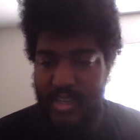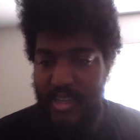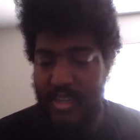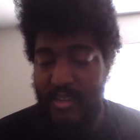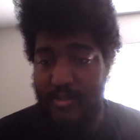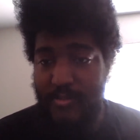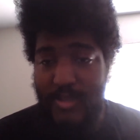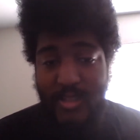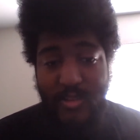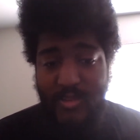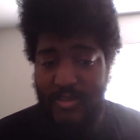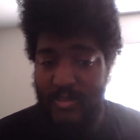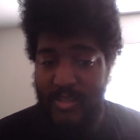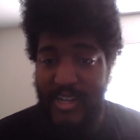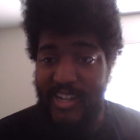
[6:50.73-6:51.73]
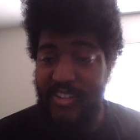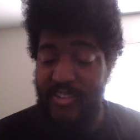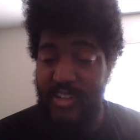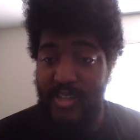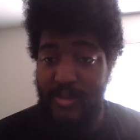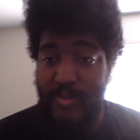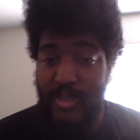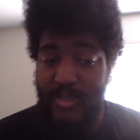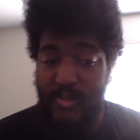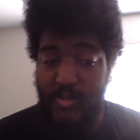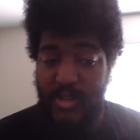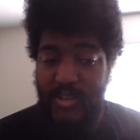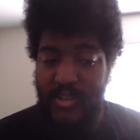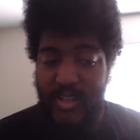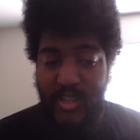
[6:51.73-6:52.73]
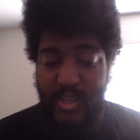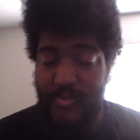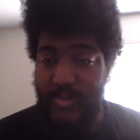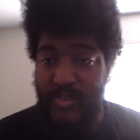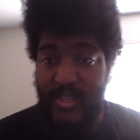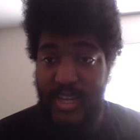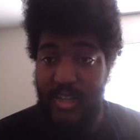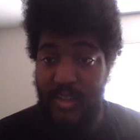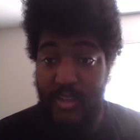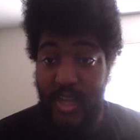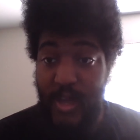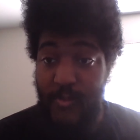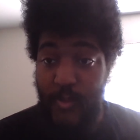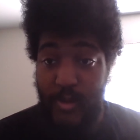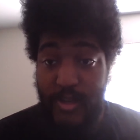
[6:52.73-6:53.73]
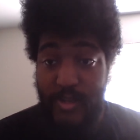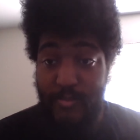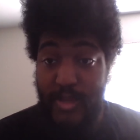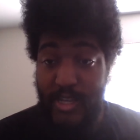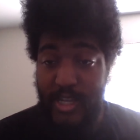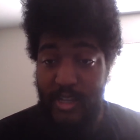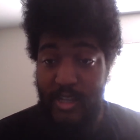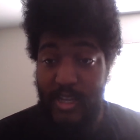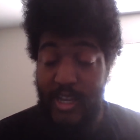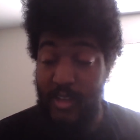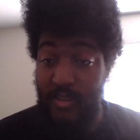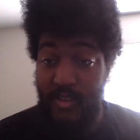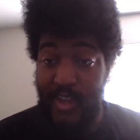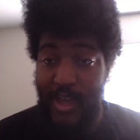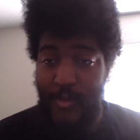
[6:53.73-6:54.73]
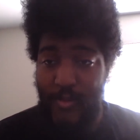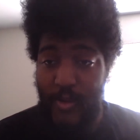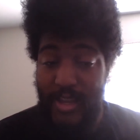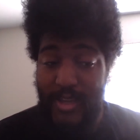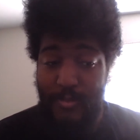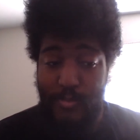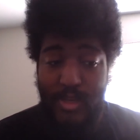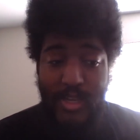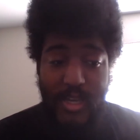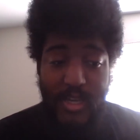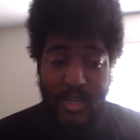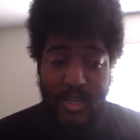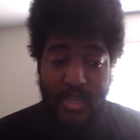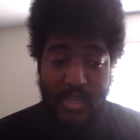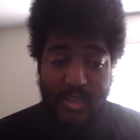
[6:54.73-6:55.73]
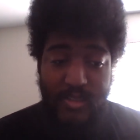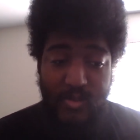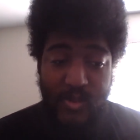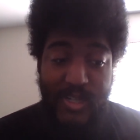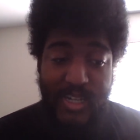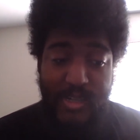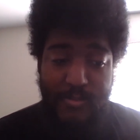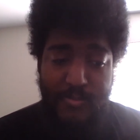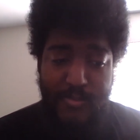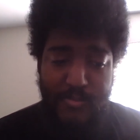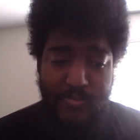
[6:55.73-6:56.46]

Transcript: You know, also Tyler Higbee as well on the offense. Got to look out for him, man. Got to look out for him as well.